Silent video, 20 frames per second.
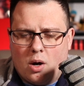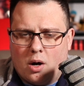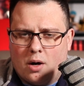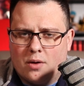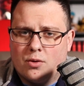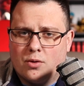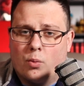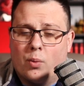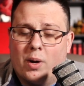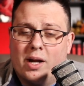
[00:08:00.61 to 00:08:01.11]

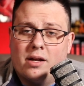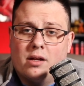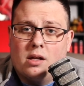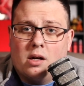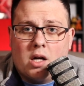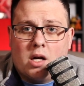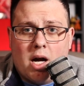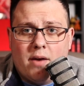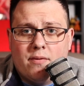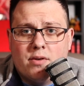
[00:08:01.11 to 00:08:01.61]
on the
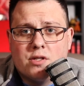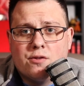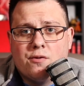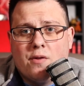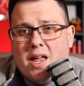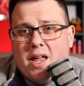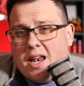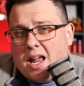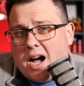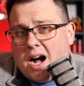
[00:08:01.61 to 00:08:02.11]
regular covers
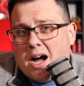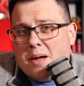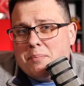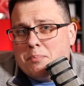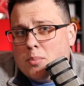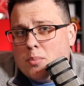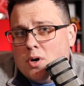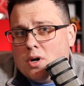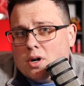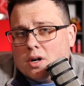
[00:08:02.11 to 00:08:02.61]
for that
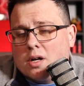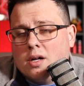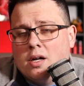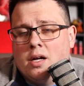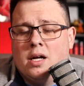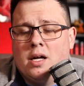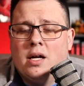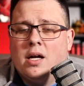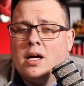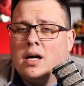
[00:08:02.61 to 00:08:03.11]
hot book.
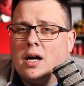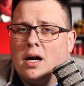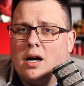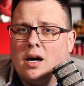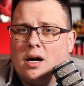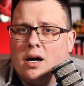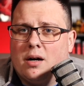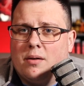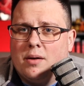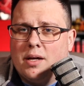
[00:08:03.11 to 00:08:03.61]

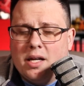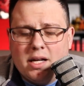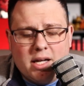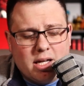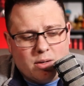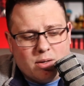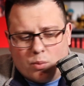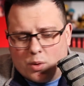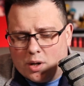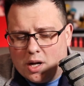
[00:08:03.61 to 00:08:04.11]
Uh, and
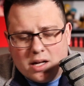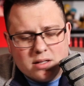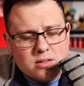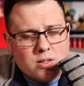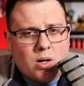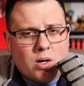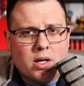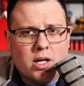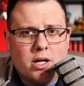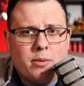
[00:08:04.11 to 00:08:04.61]
again, we're not
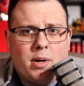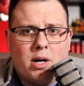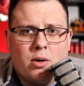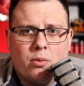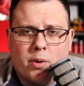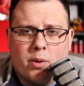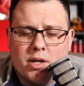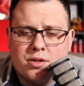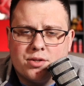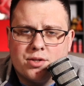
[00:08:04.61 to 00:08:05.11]
talking
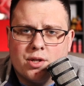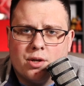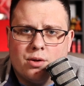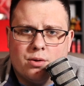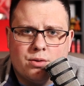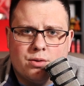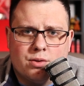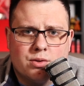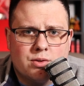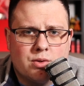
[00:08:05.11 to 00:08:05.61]
about
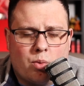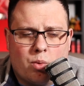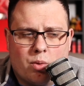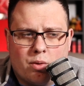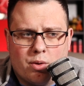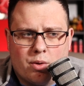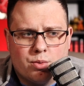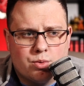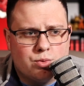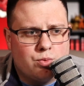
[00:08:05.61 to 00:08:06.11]
ratios
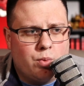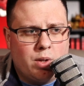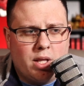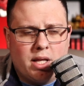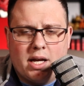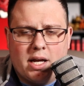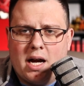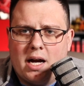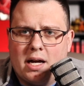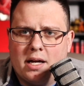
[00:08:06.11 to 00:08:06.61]
or those
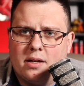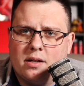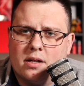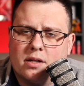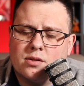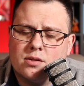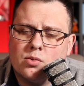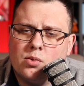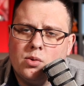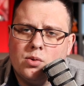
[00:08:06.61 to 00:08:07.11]
really high-end
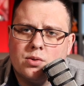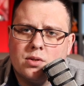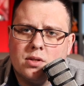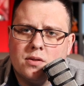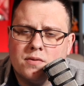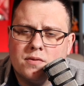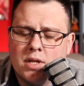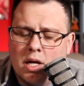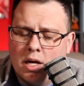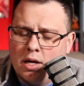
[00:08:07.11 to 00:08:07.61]

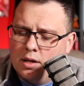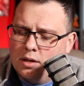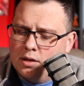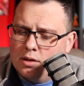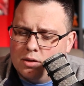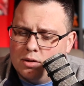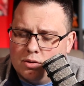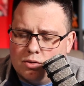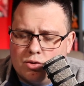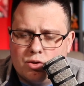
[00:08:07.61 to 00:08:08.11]
exclusives.
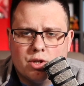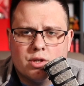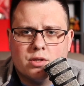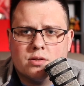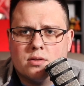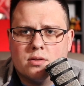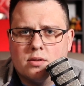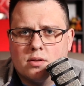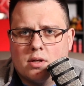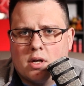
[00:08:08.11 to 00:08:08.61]

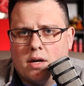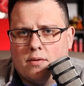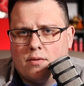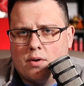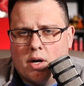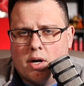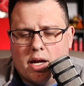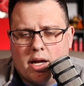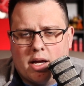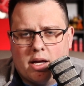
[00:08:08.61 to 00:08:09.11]
Just
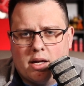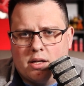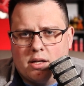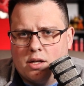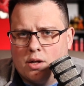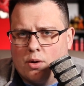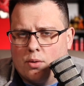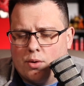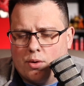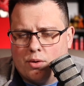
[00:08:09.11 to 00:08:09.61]
cover a
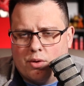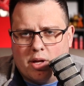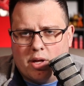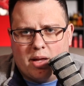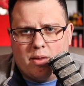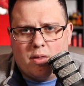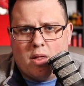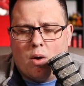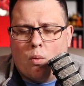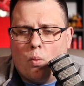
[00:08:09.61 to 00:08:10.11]
you know the,
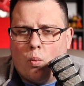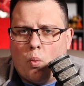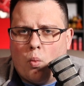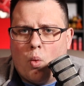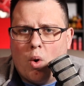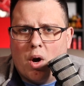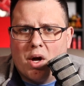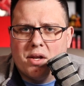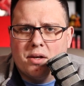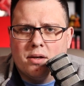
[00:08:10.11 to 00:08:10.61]
that that
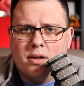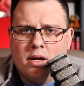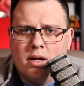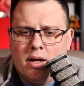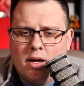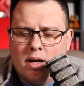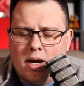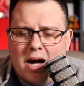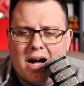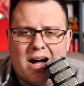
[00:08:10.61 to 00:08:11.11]
one
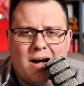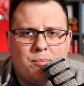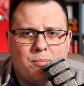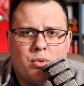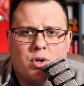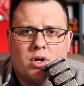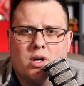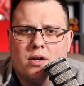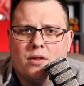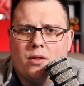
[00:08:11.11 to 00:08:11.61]

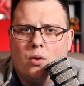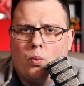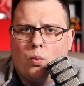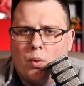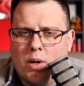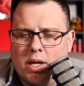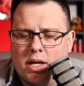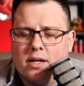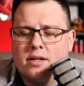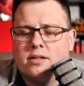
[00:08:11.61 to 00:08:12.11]
hot book of the
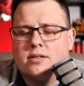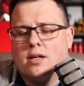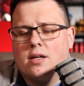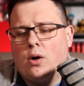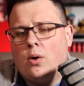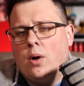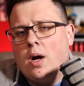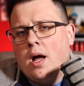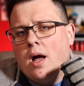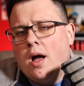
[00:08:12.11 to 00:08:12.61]
week.
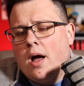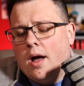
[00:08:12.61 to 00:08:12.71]
So,